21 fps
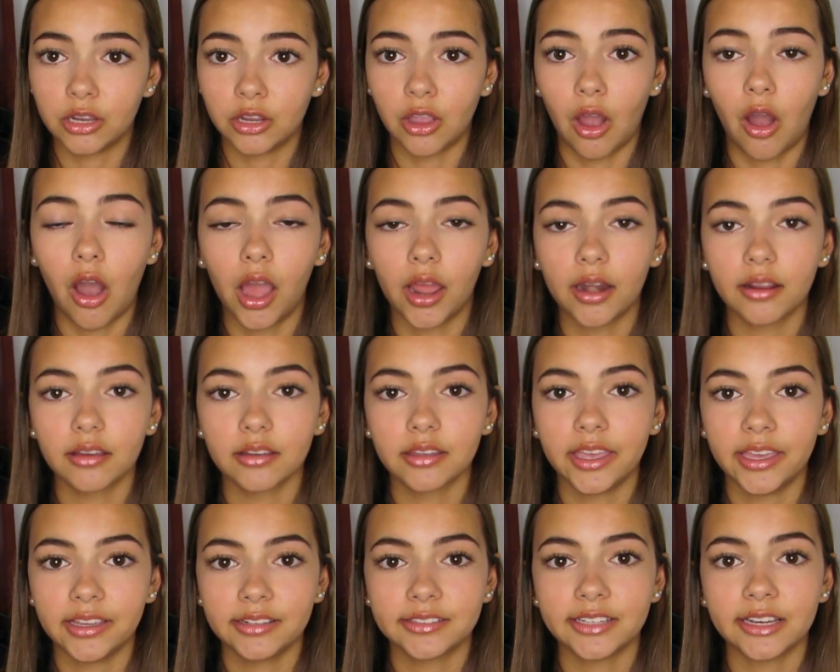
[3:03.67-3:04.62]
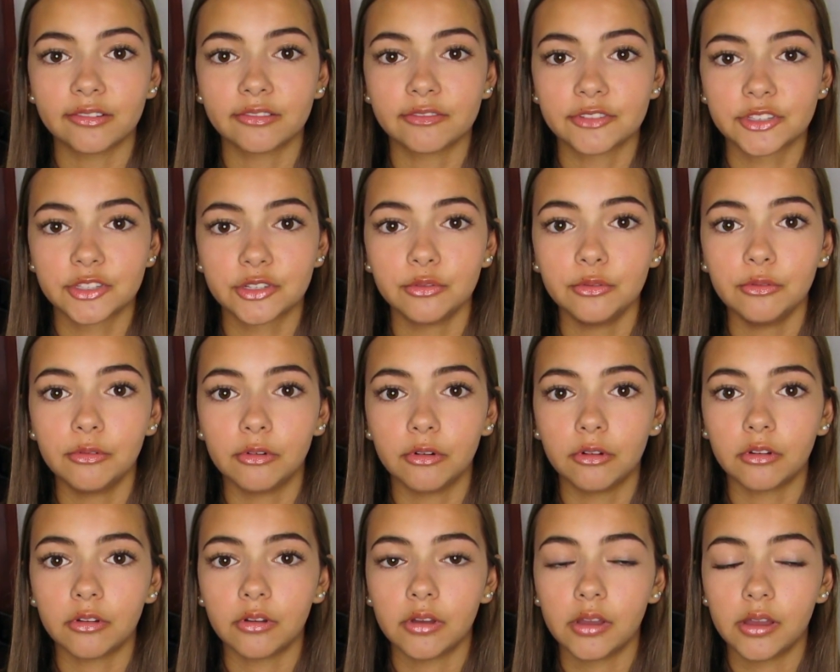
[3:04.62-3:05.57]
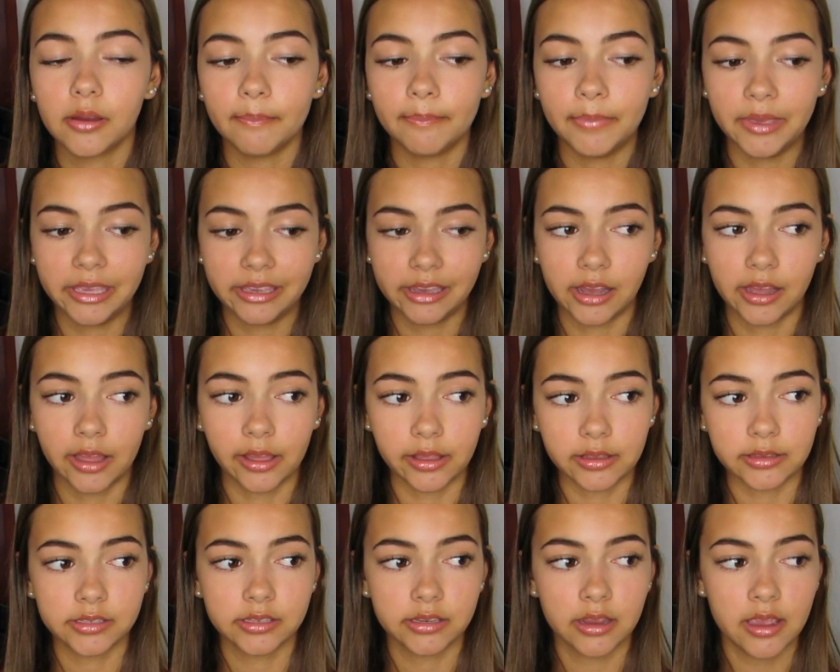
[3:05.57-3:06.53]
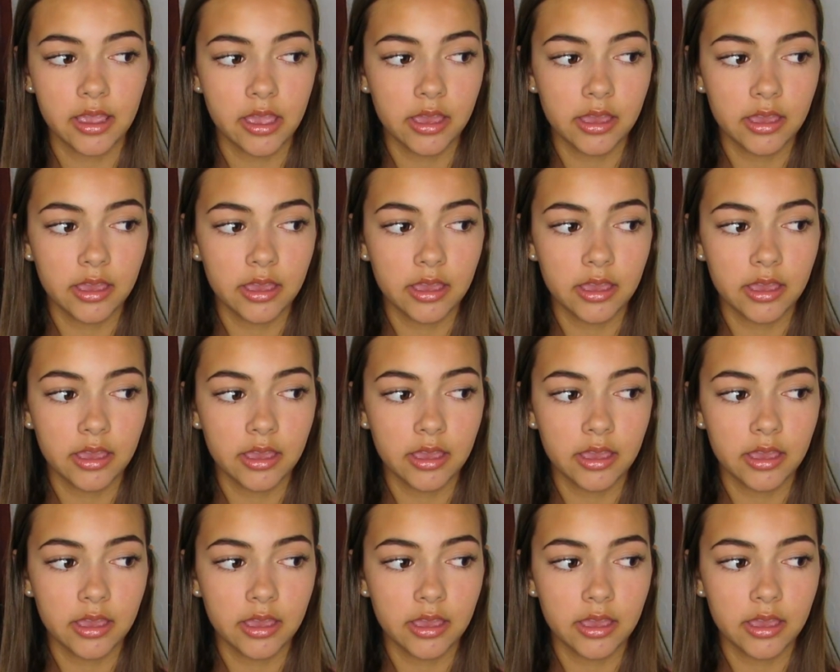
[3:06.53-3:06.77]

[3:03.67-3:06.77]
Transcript: got kicked out of school because